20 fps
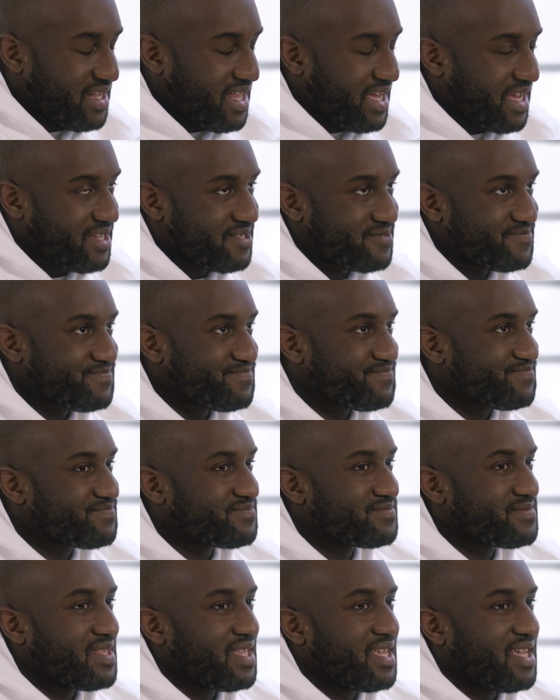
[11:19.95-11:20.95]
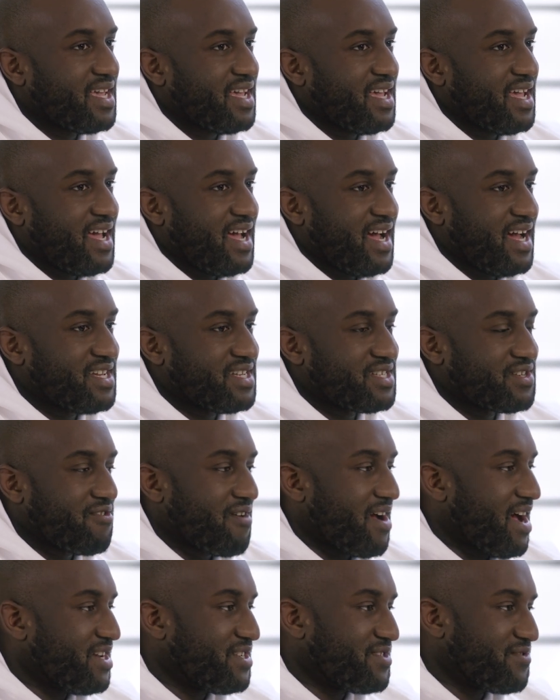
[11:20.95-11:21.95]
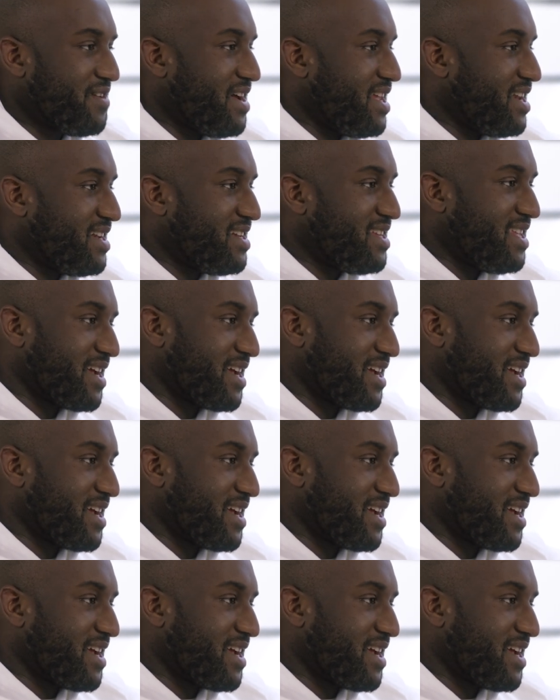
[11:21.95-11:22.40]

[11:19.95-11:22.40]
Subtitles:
like I just graduated